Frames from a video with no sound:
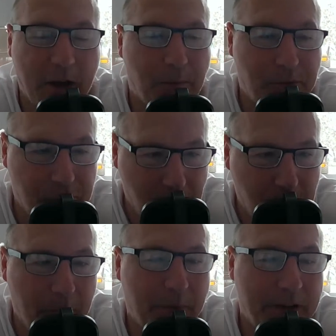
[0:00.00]
It
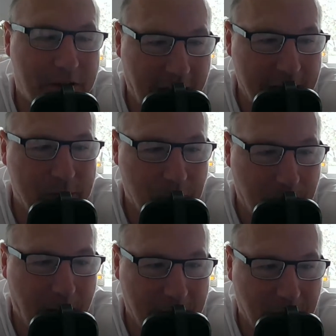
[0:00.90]
probably change your
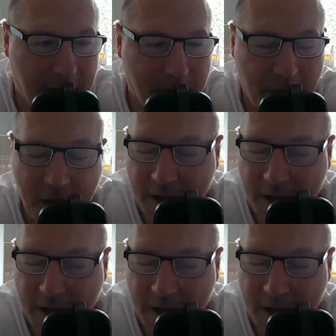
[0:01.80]
mind on him.